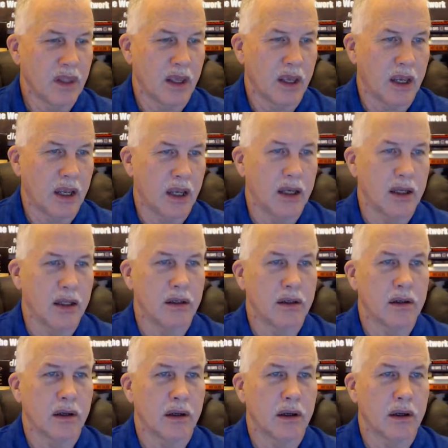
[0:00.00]
And
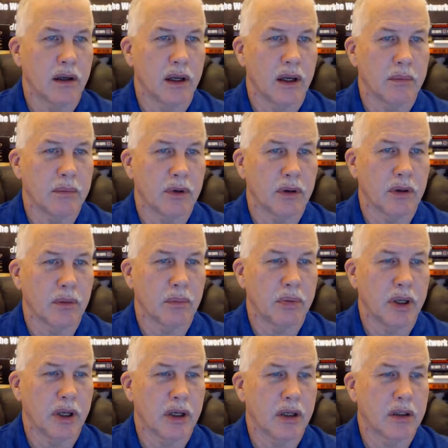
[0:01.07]
I'm going to
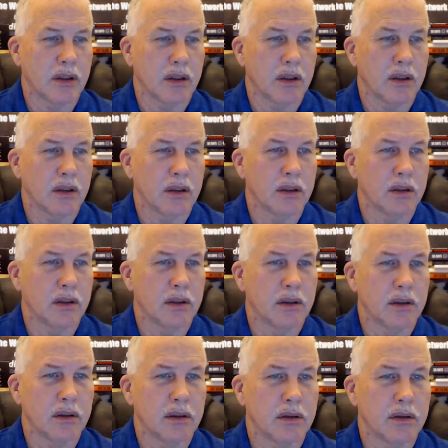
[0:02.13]
pick
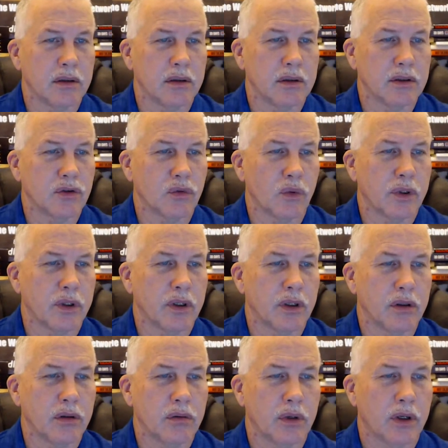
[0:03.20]
this
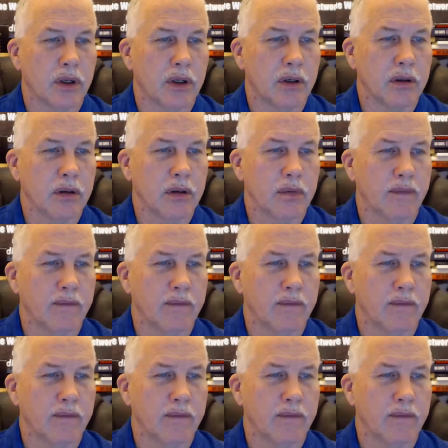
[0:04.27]
window right here.